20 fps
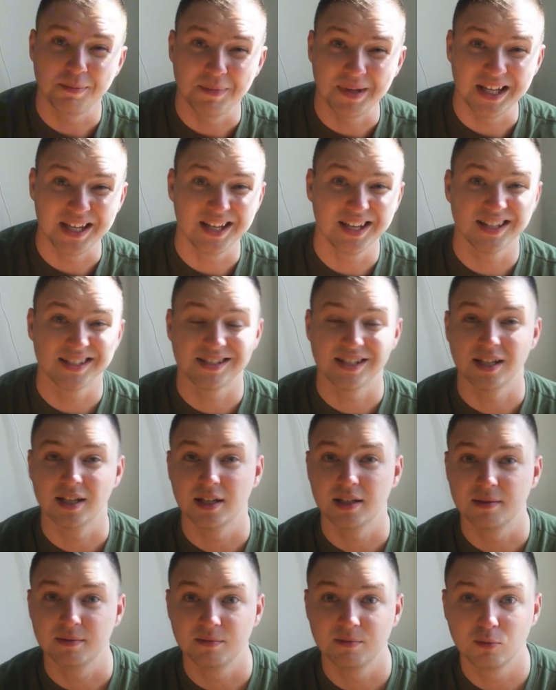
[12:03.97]
me as
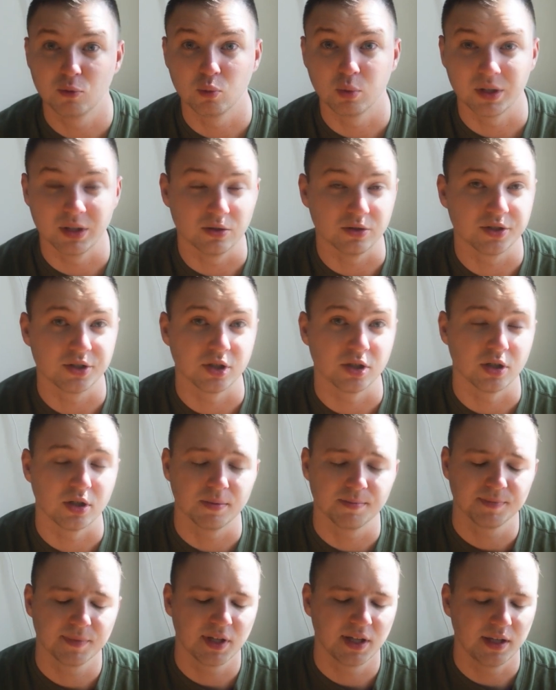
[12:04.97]
a
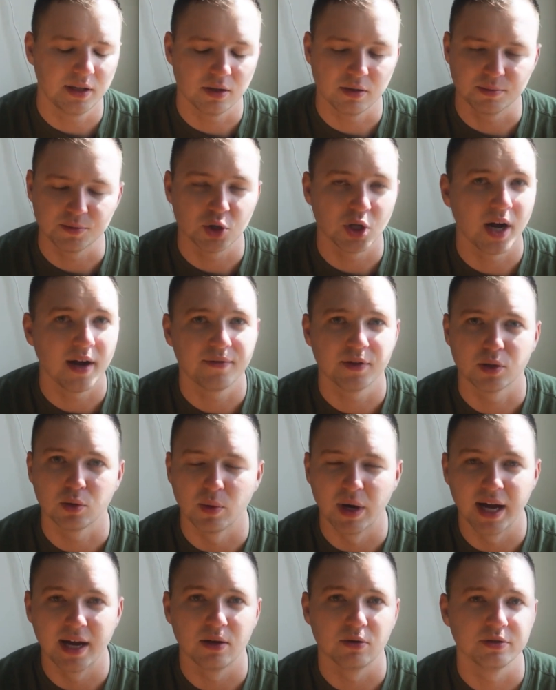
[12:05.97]
realtor, I'm driving
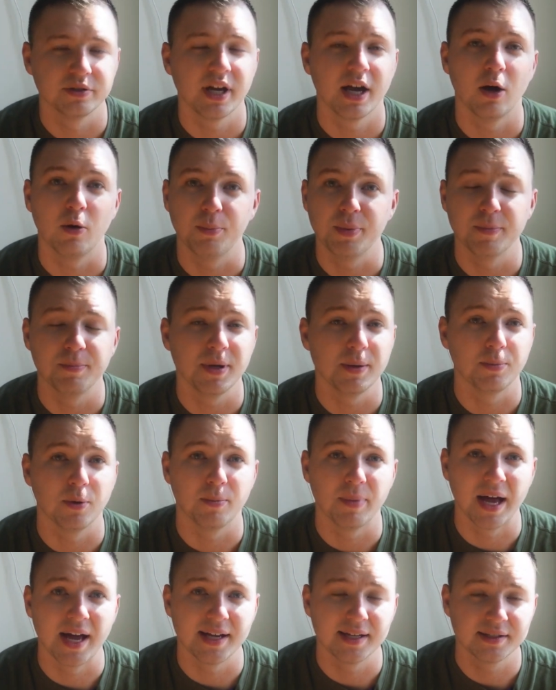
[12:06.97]
around helping people
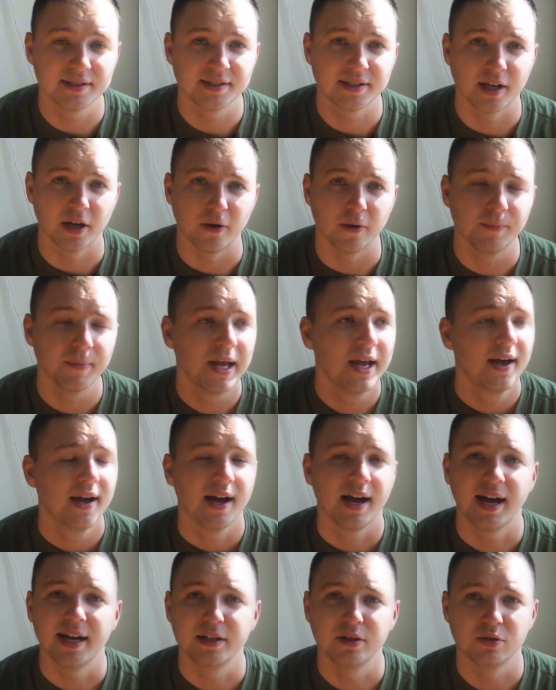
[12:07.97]
buy and sell.
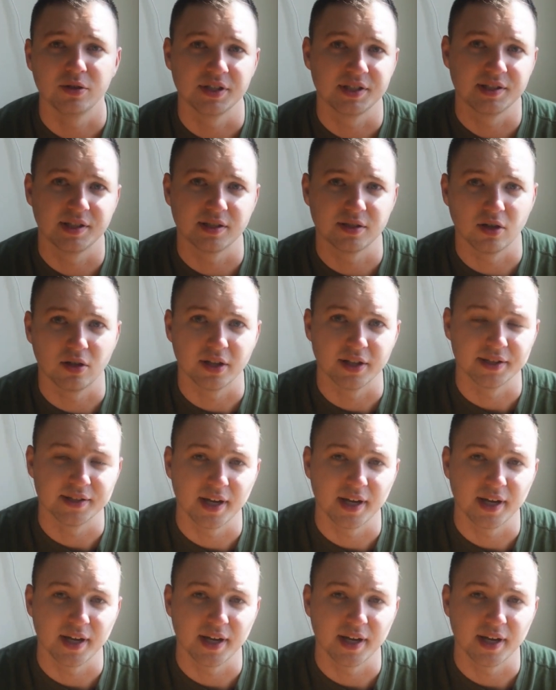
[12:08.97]
I notice this all the